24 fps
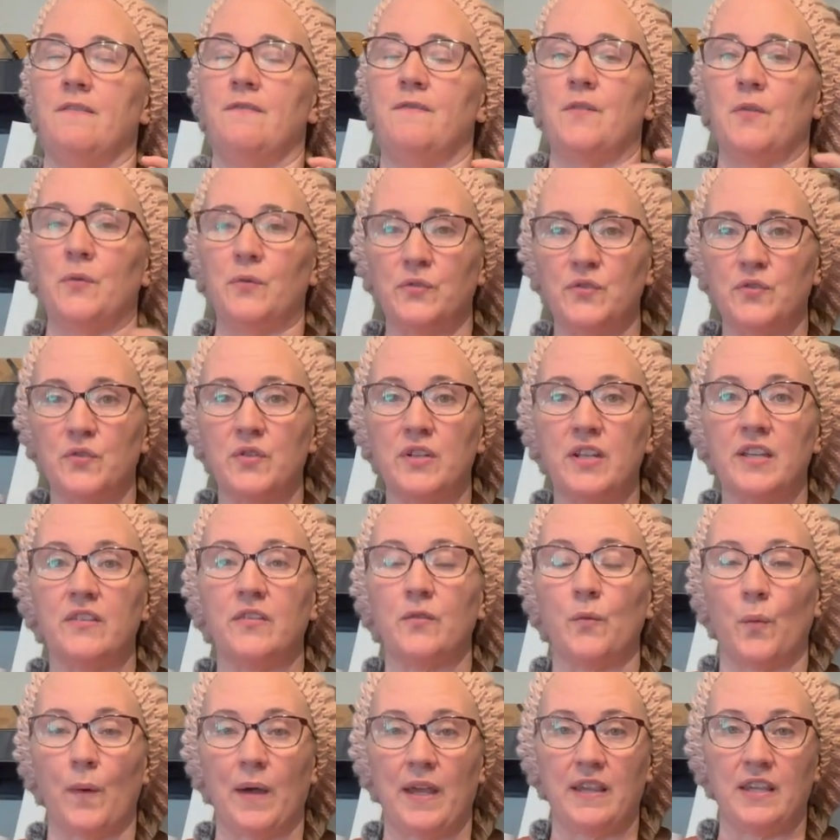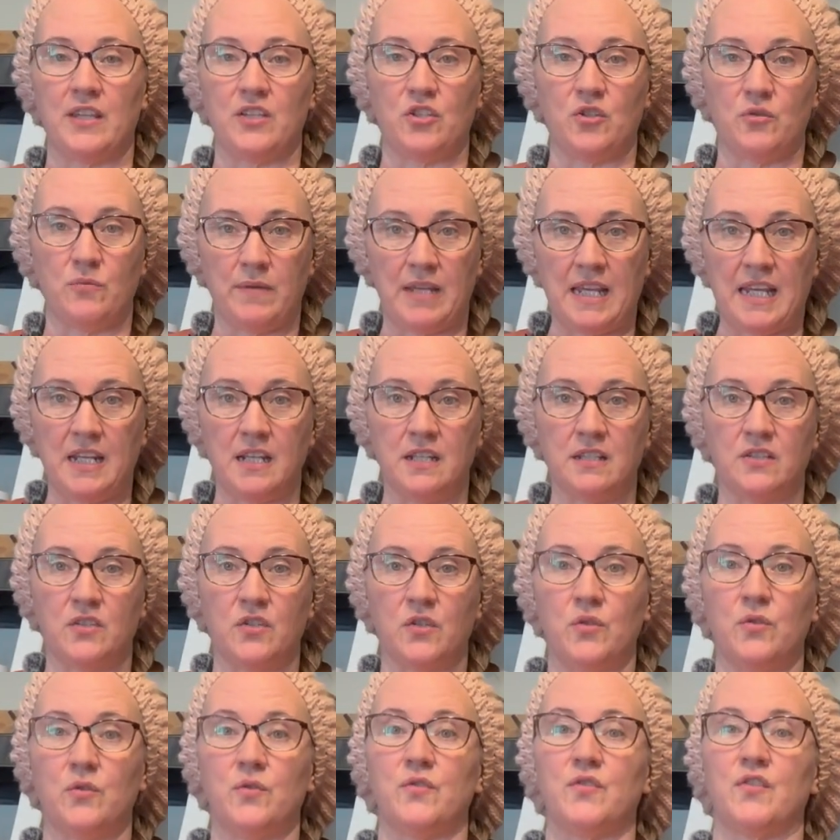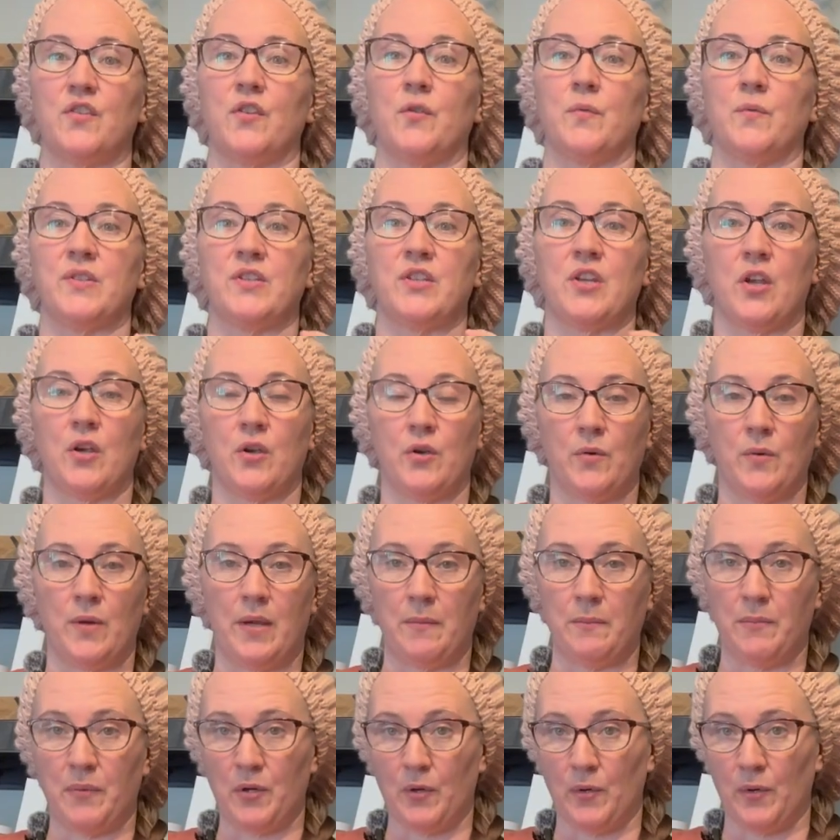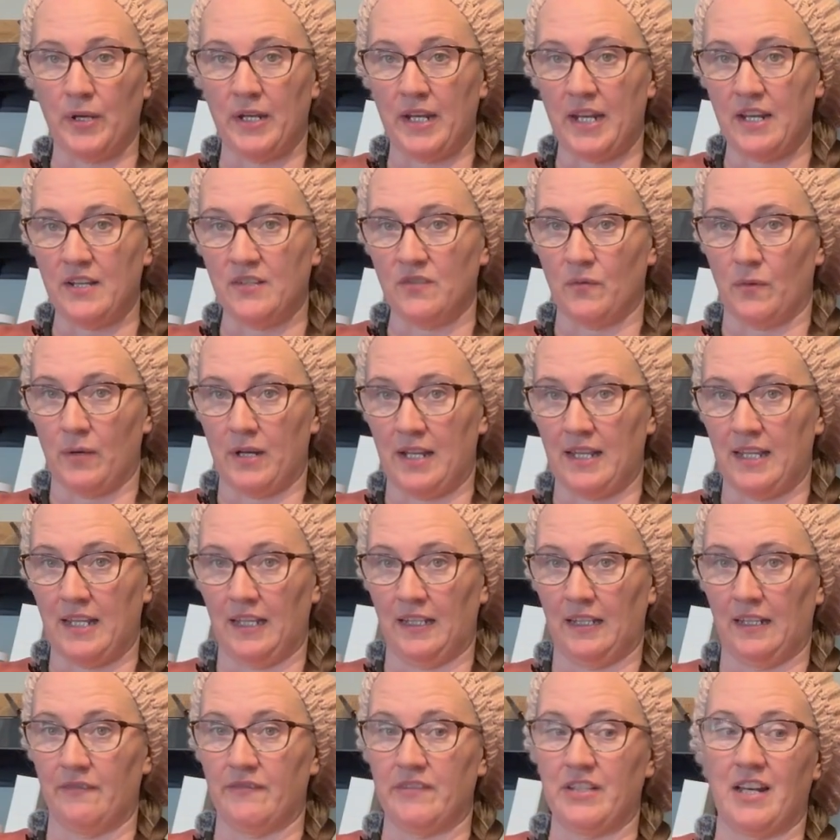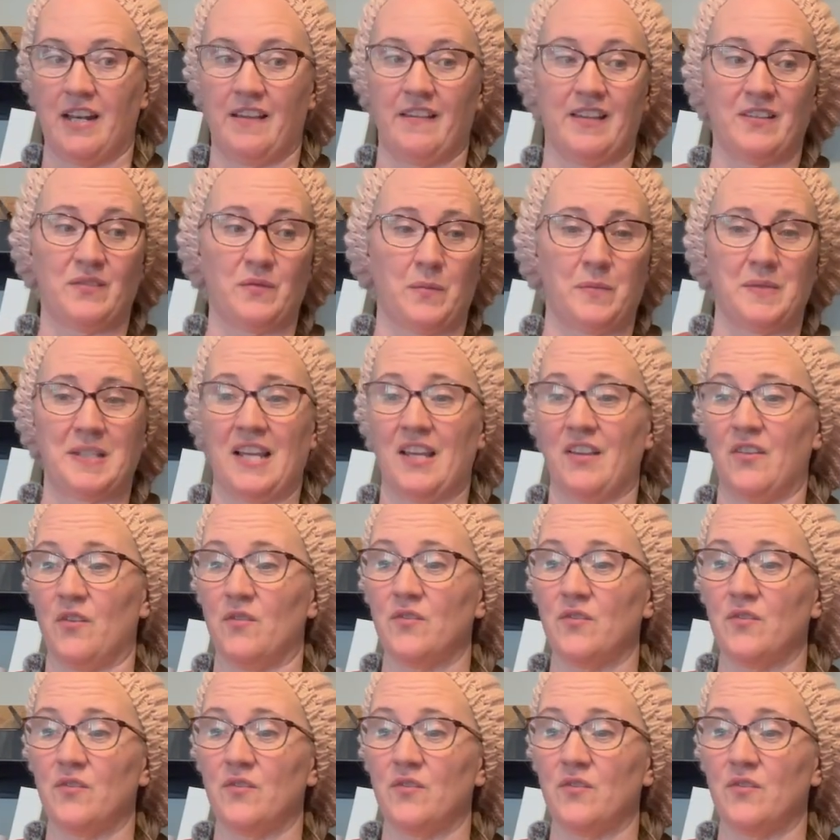filtered it the way that you needed to, so there was no impurities or anything left in it. That's what I'm saying.